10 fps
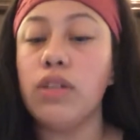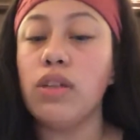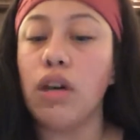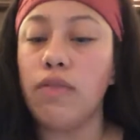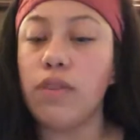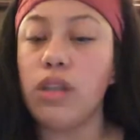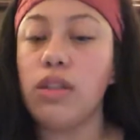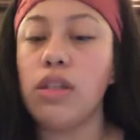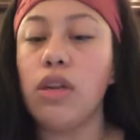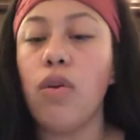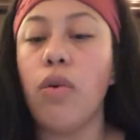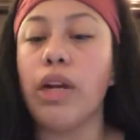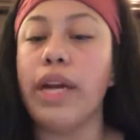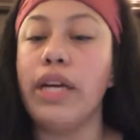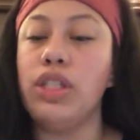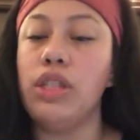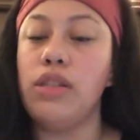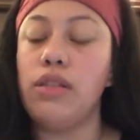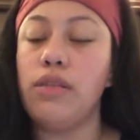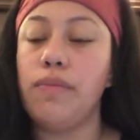comforts, or gadgets.